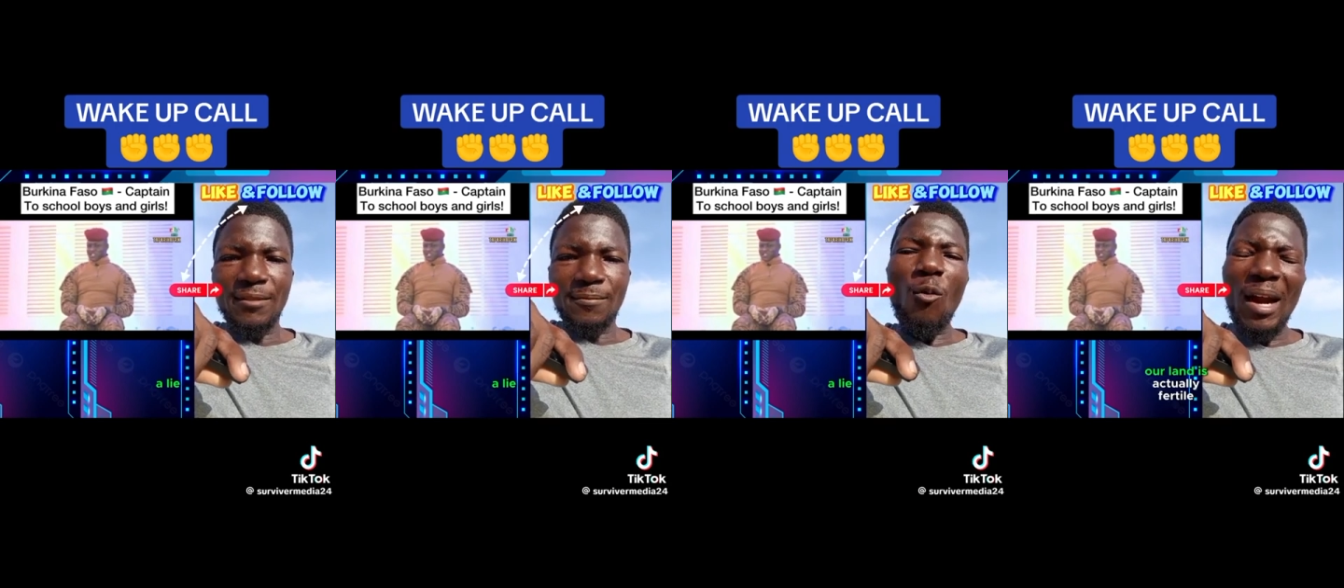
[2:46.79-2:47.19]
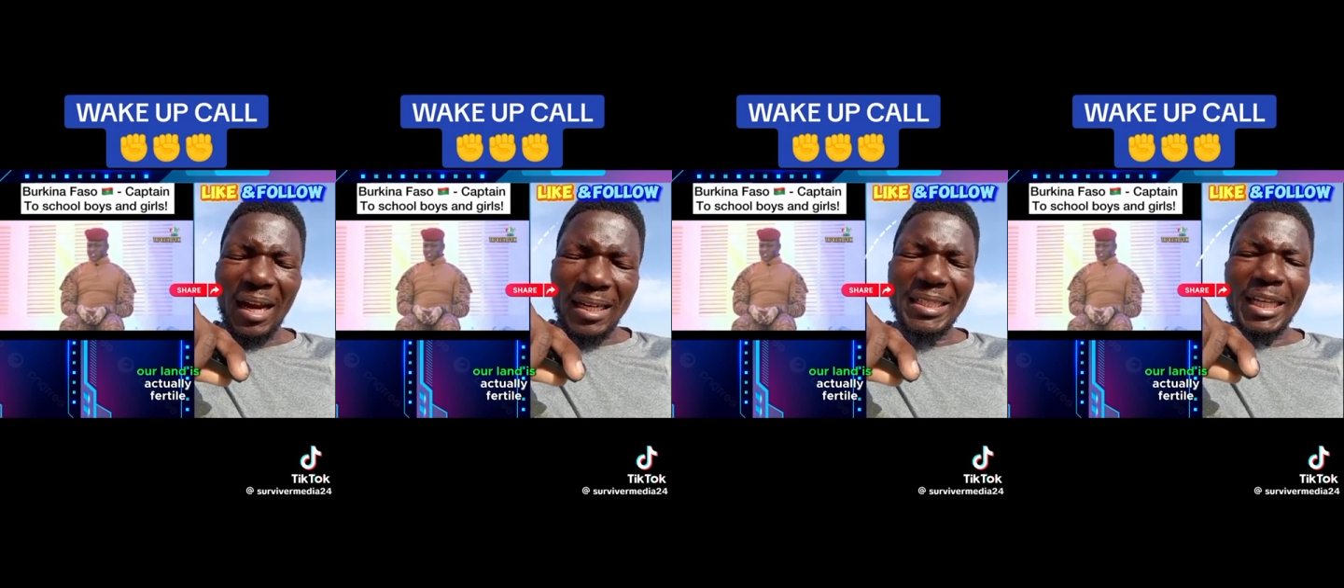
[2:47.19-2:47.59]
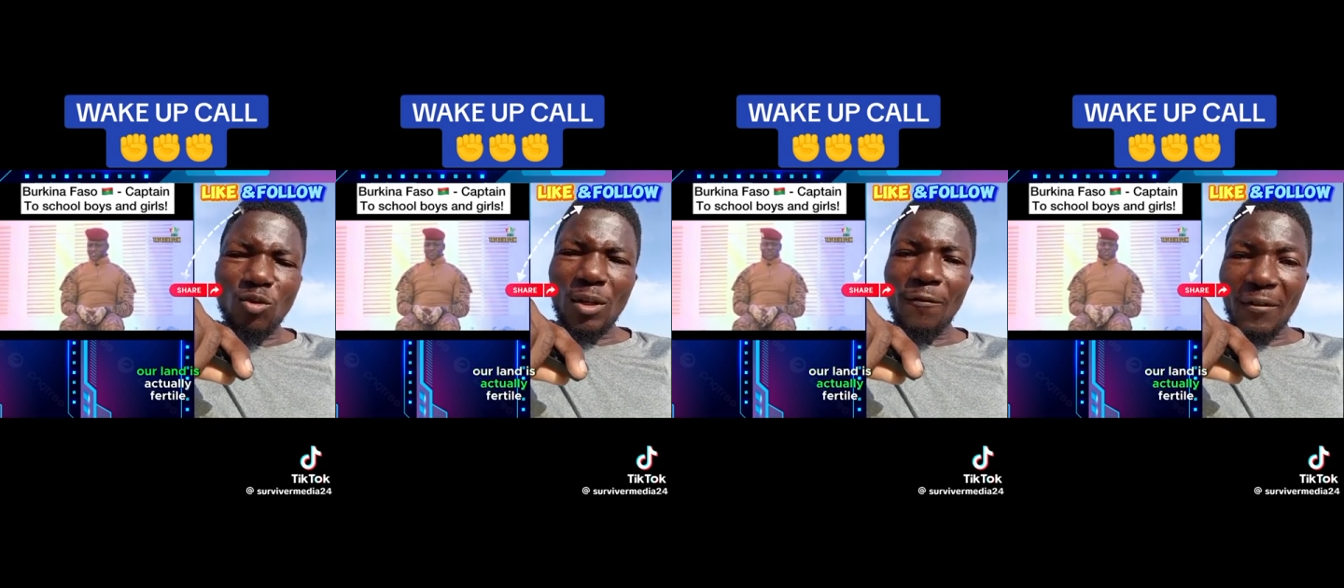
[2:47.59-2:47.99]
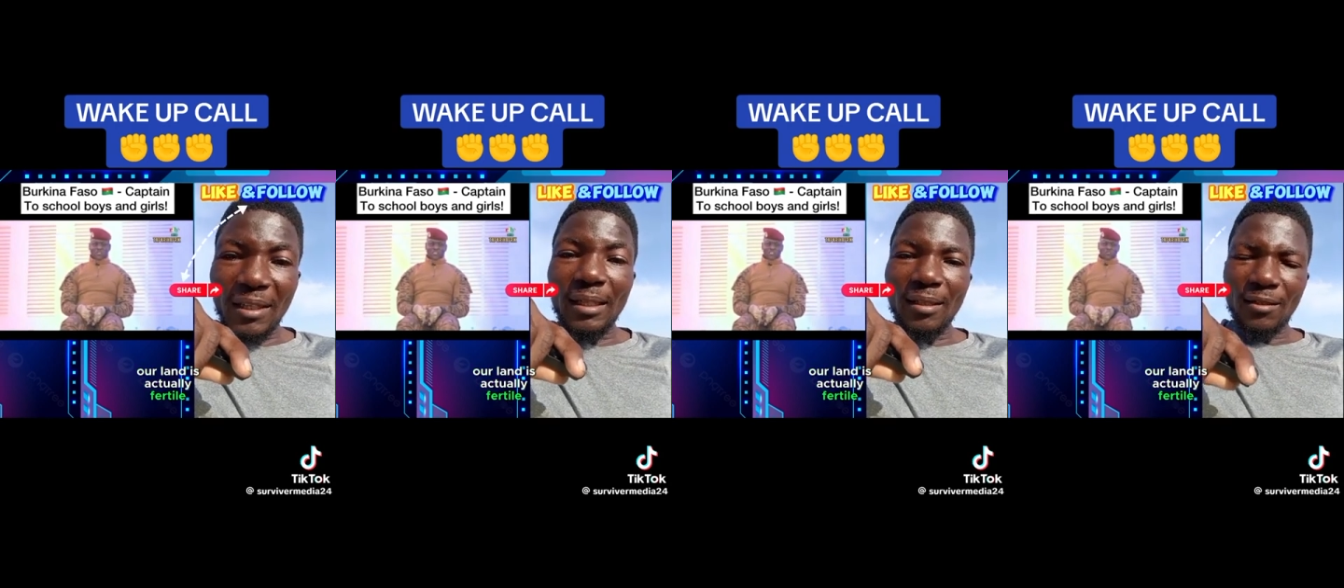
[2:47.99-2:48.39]
Our land is actually
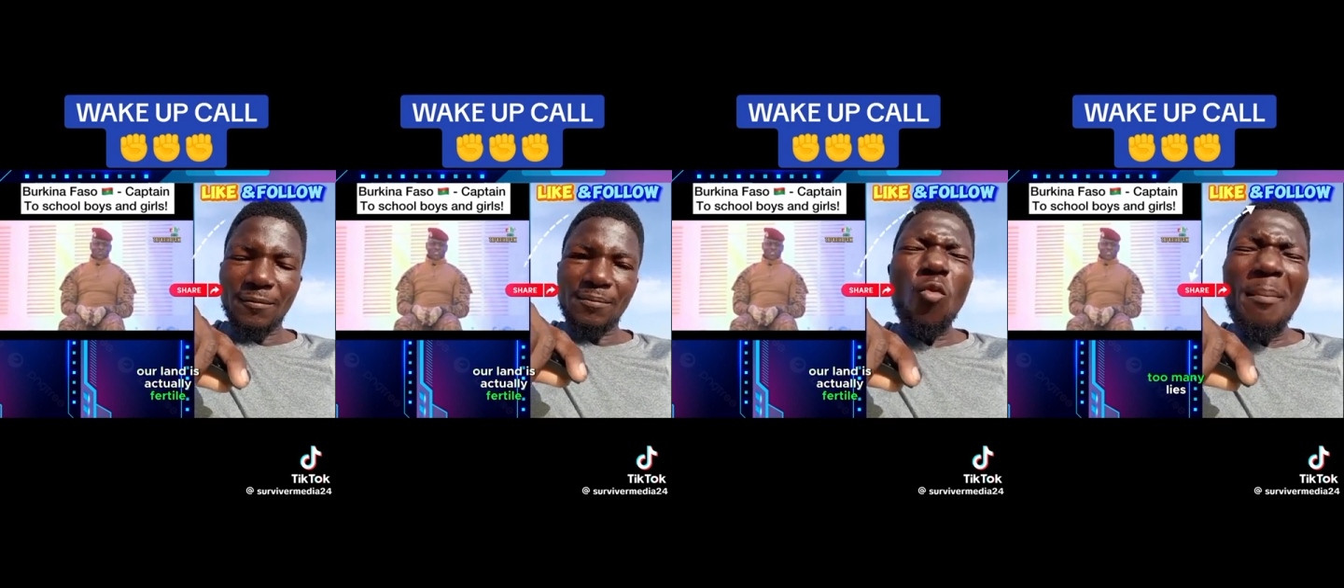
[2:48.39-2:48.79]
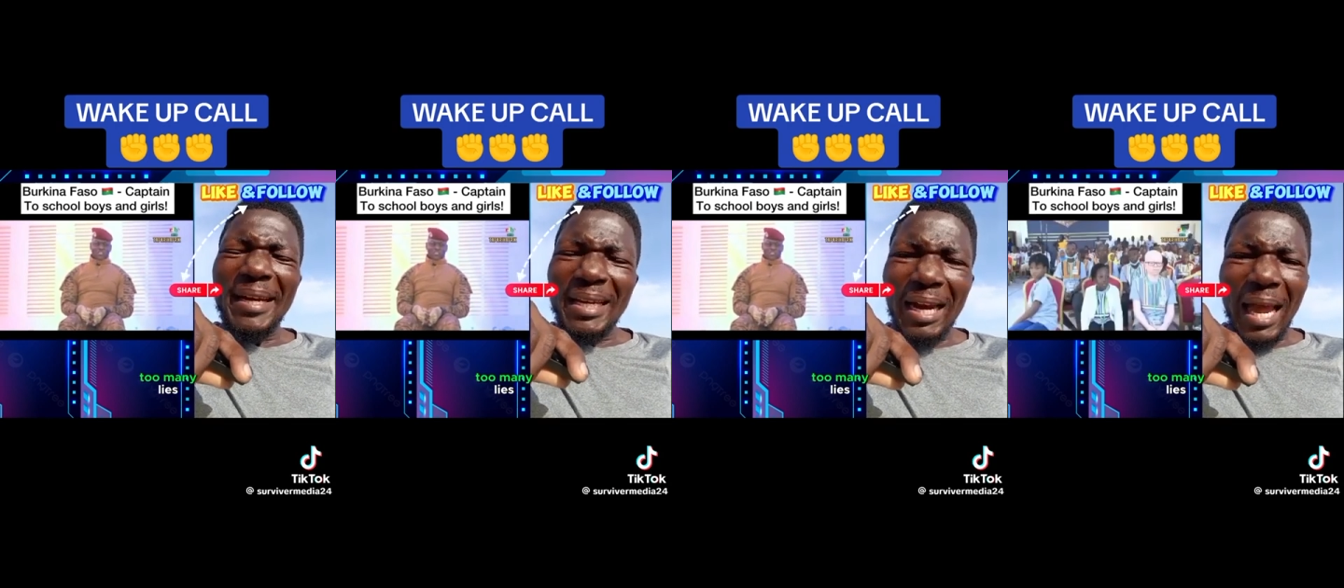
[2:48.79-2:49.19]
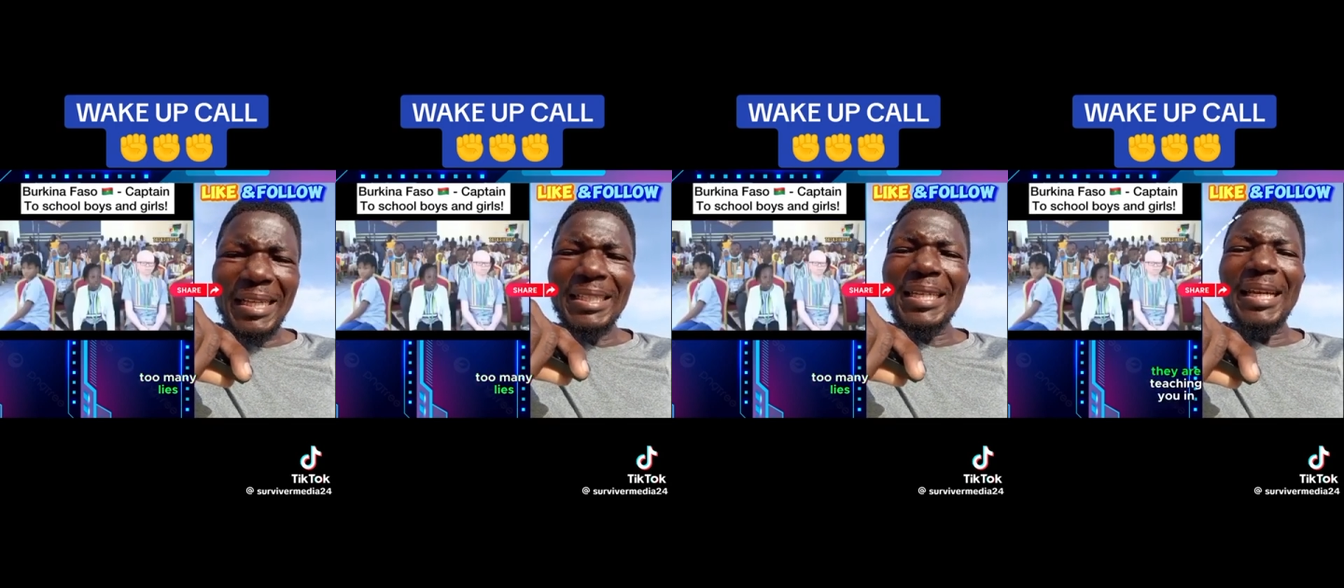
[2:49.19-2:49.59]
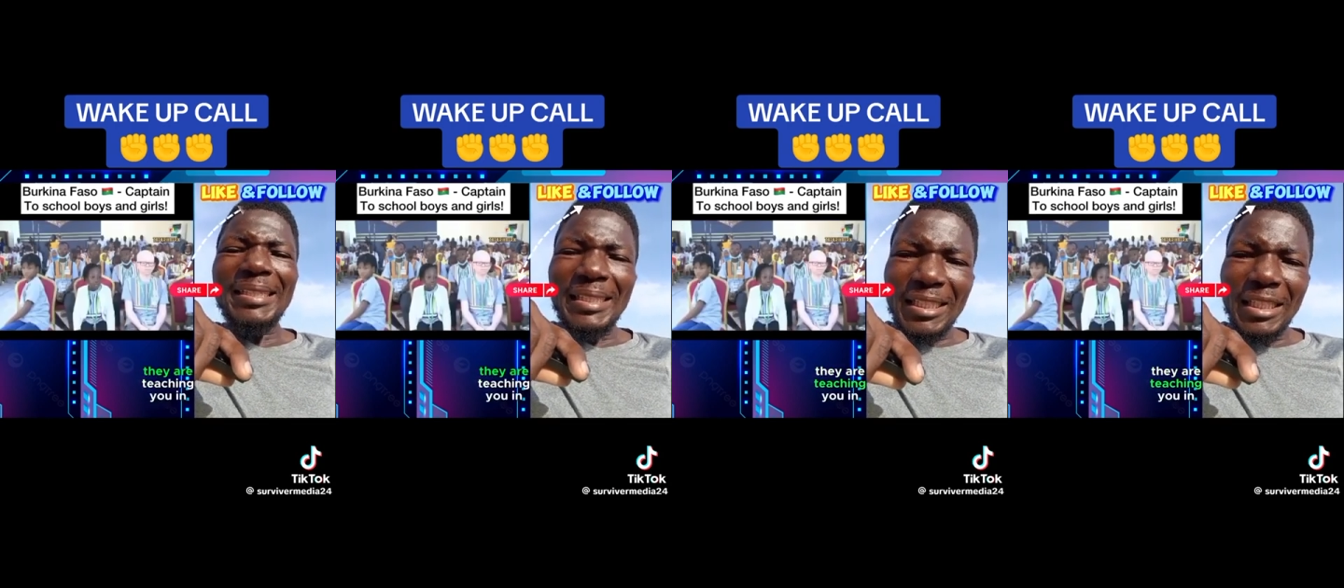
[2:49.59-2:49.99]
fertile. Too many lies they are
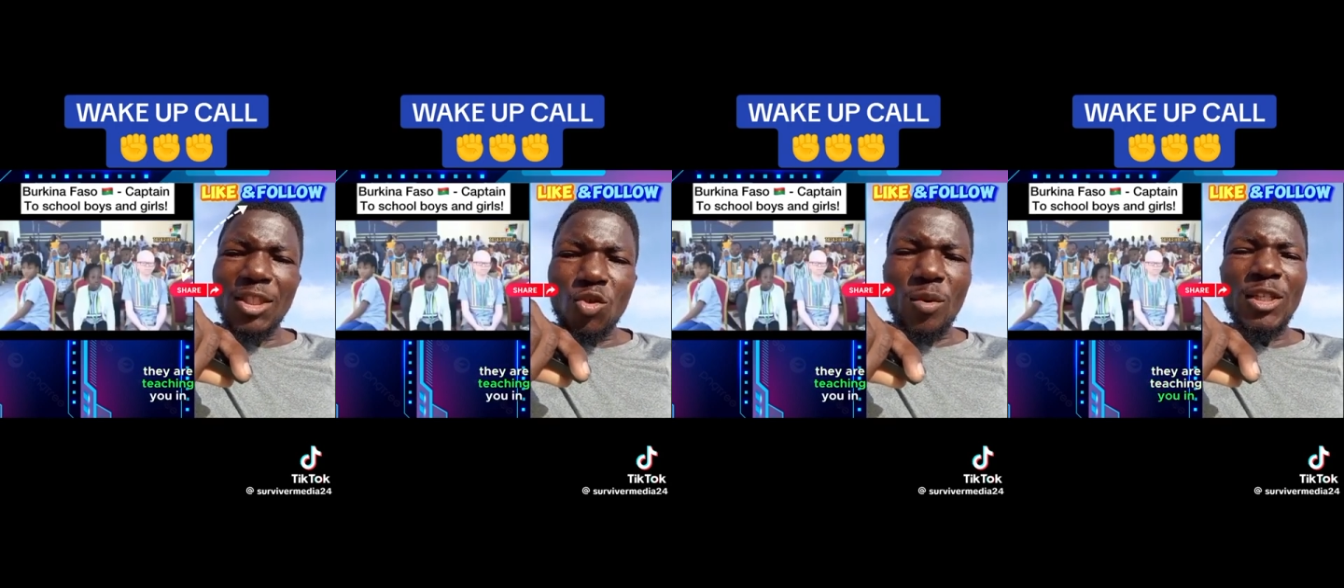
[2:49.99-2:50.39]
teaching you